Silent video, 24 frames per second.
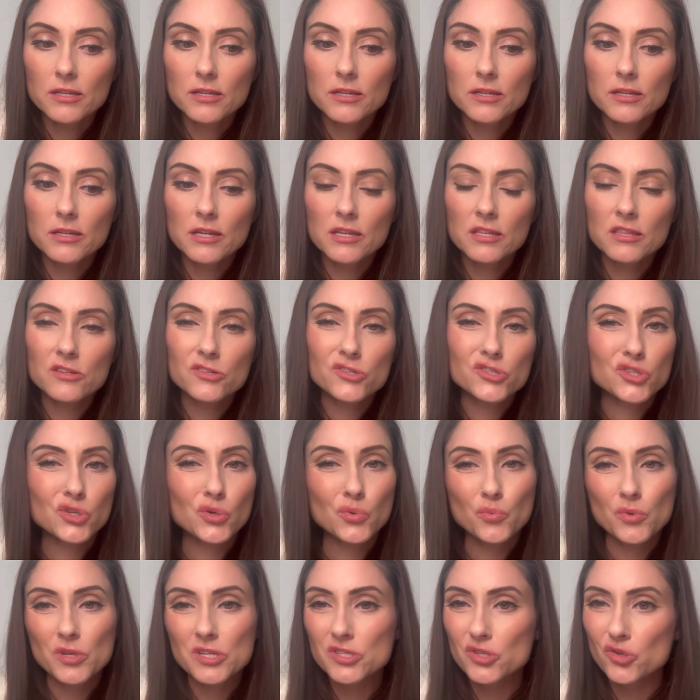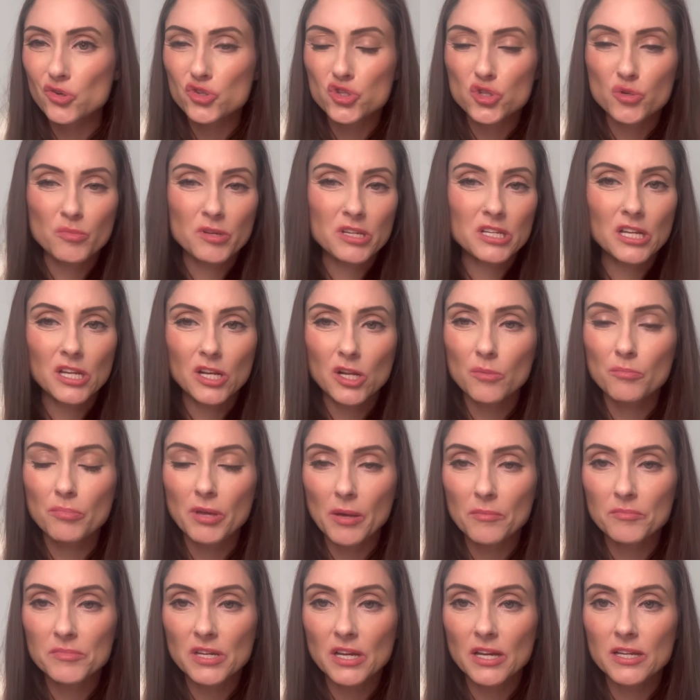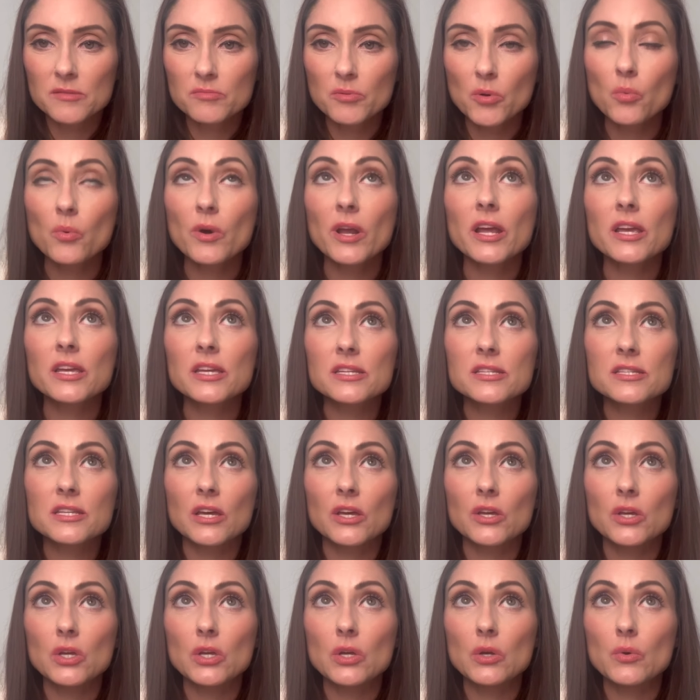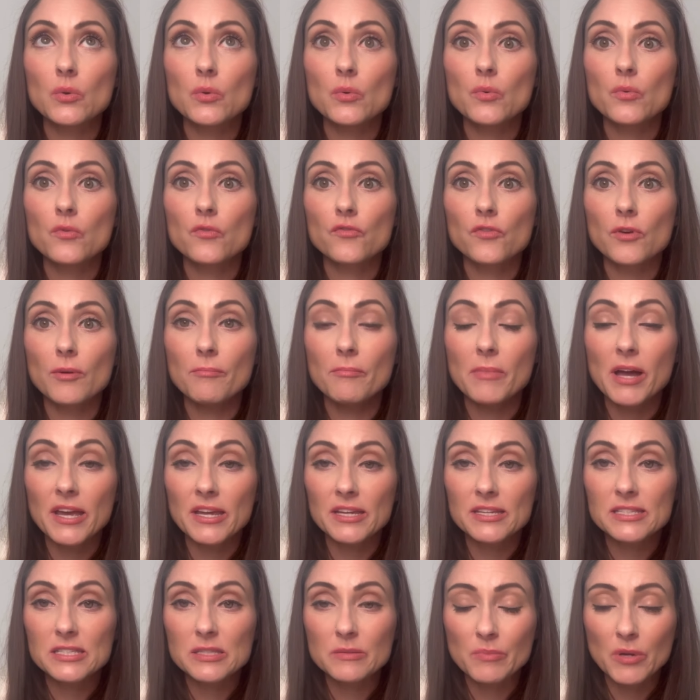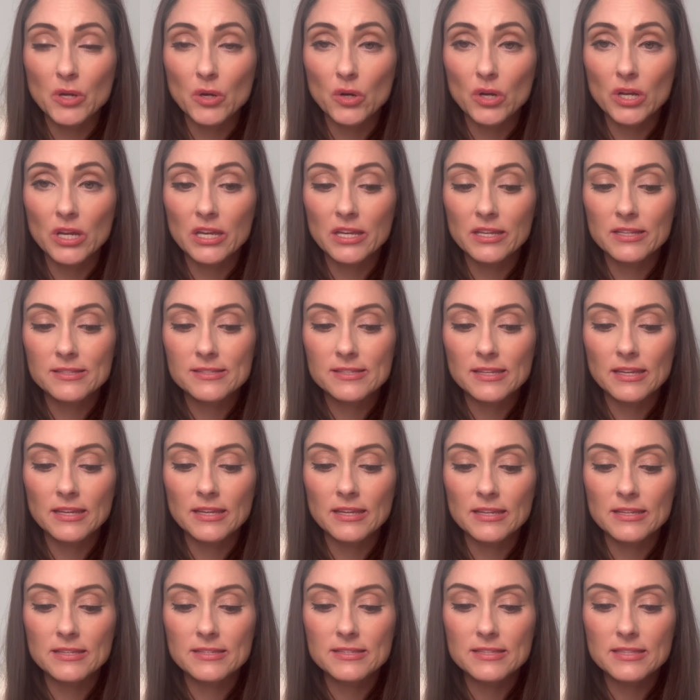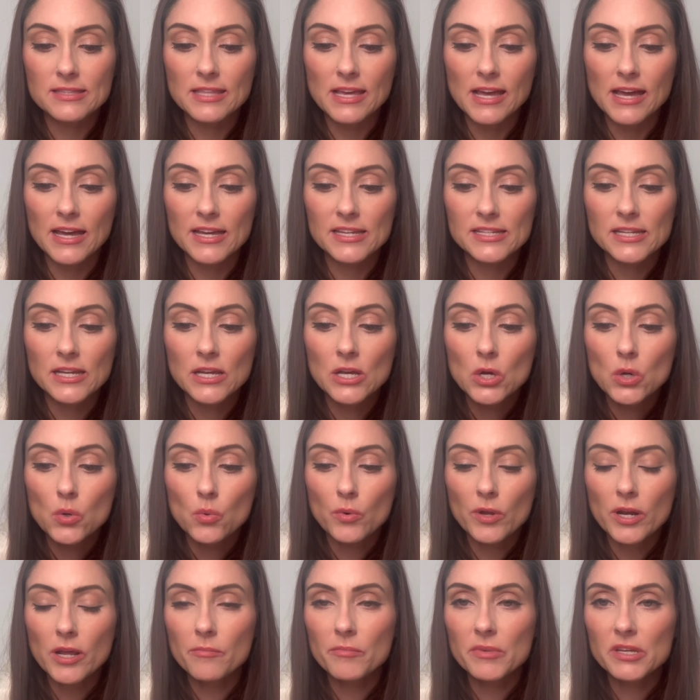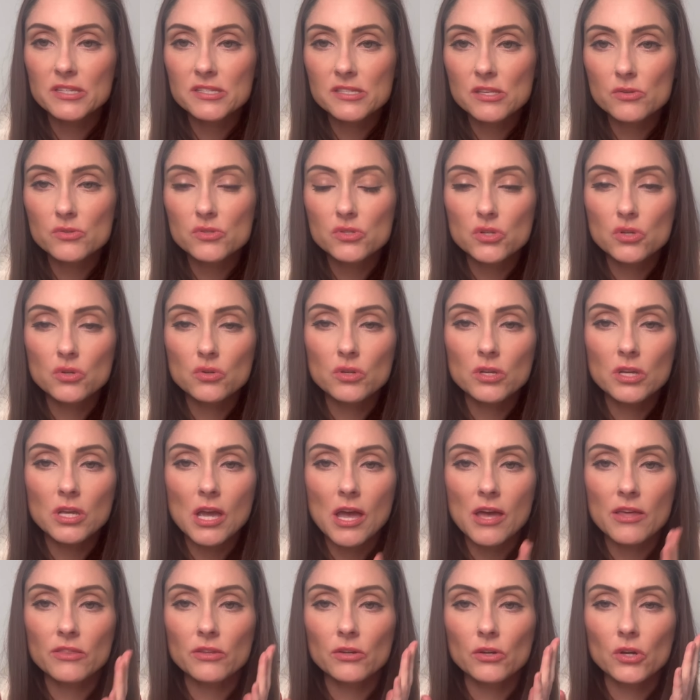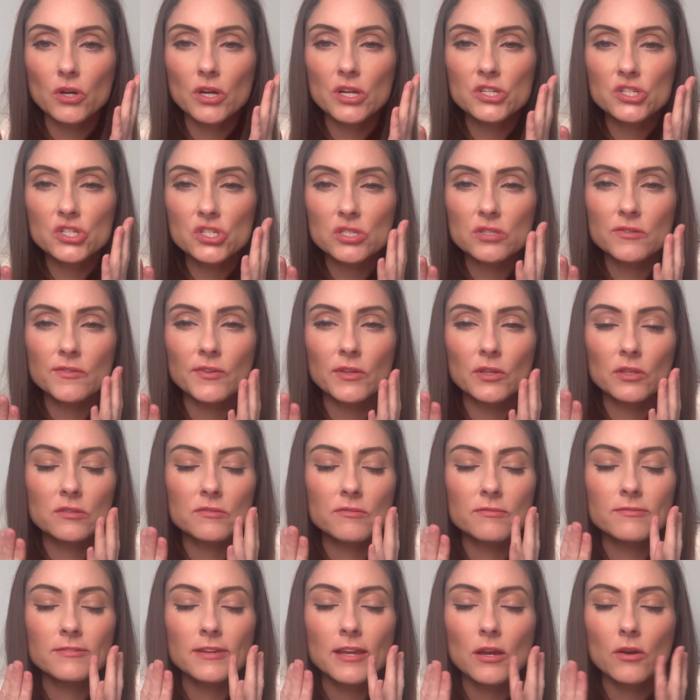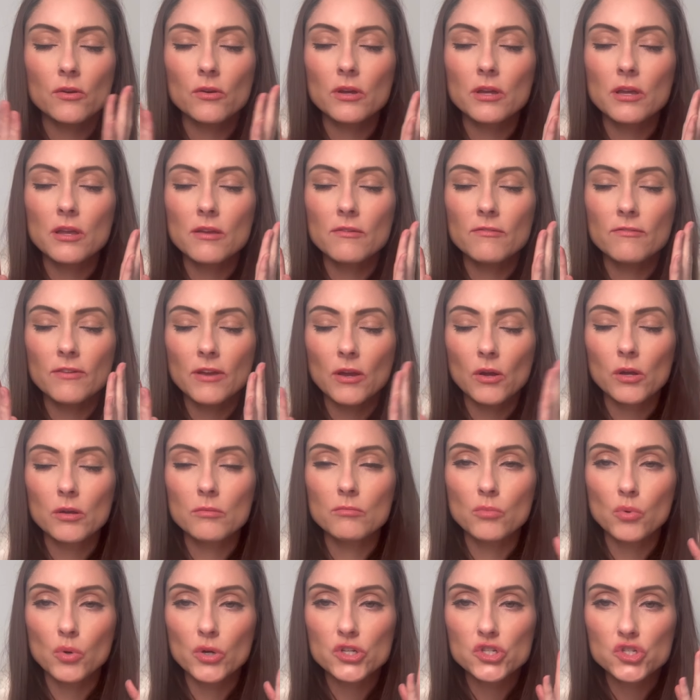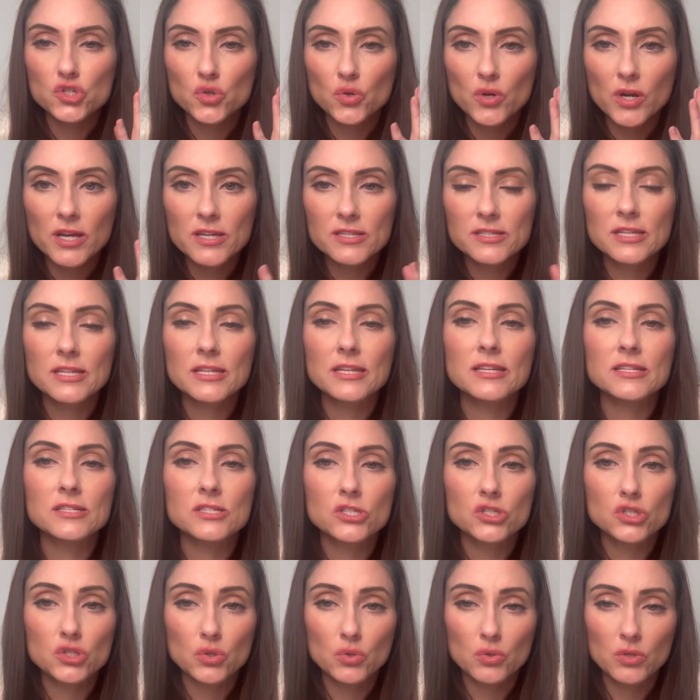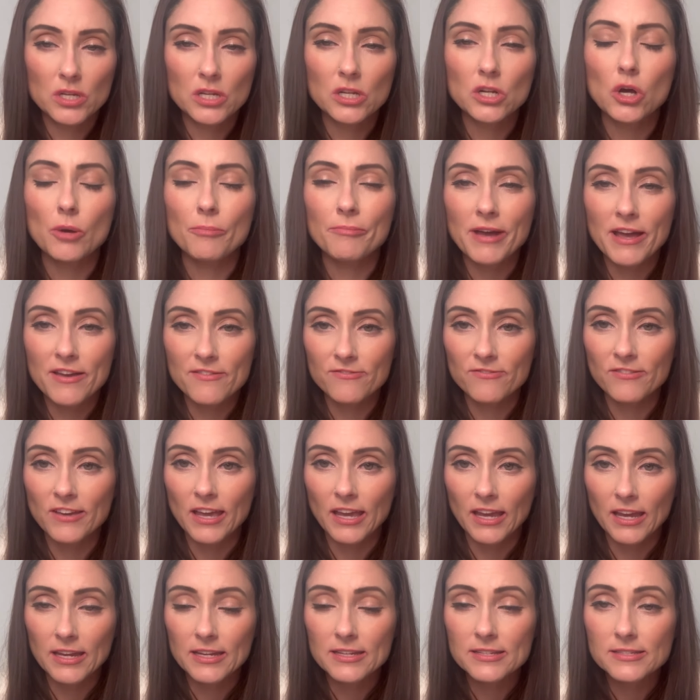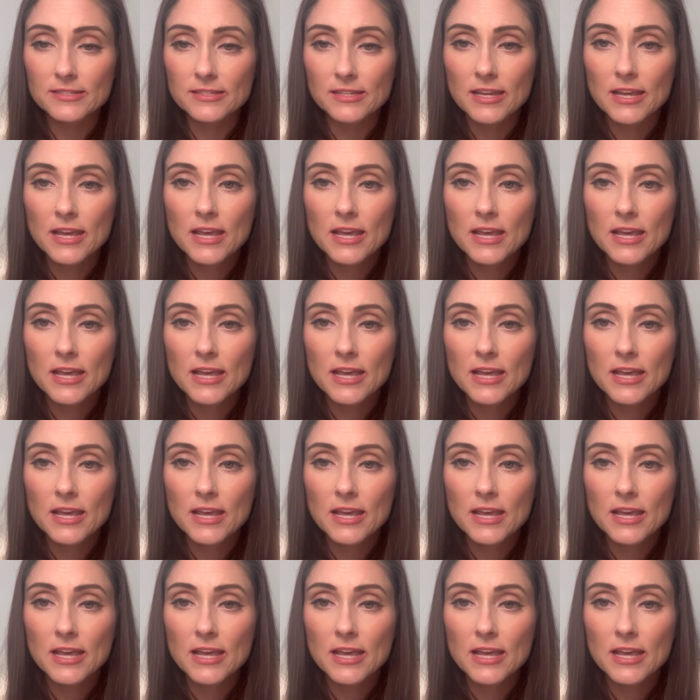and there's still research to be done on peptides, but what I can tell you from my experience is that when I mix those two together, it just feels very, very moisturizing and soothing on my face.